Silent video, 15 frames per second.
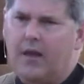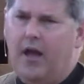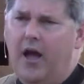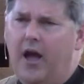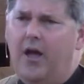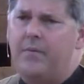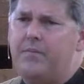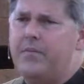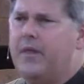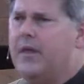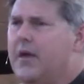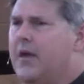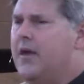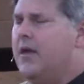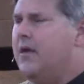Um,
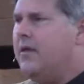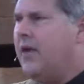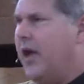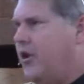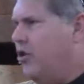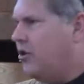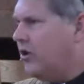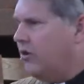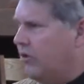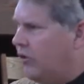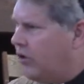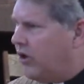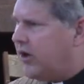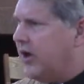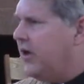and you can
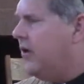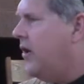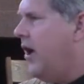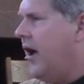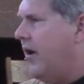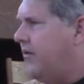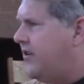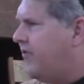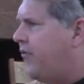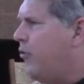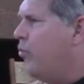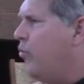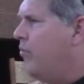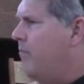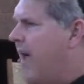look at uh,
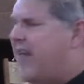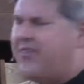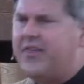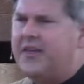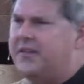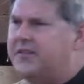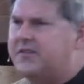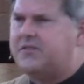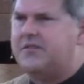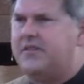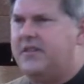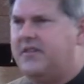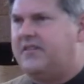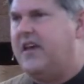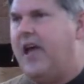different methods
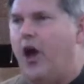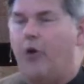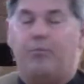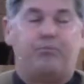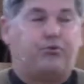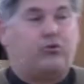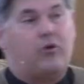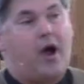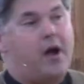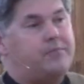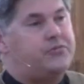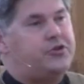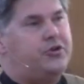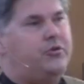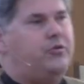that, to help
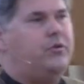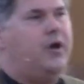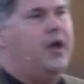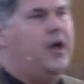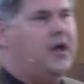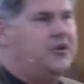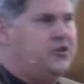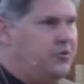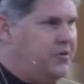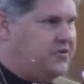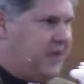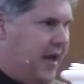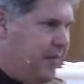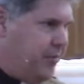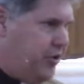prompt you to
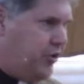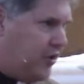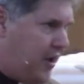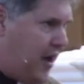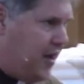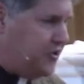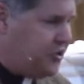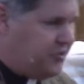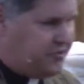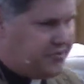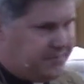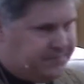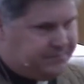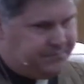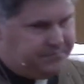examine your conscience.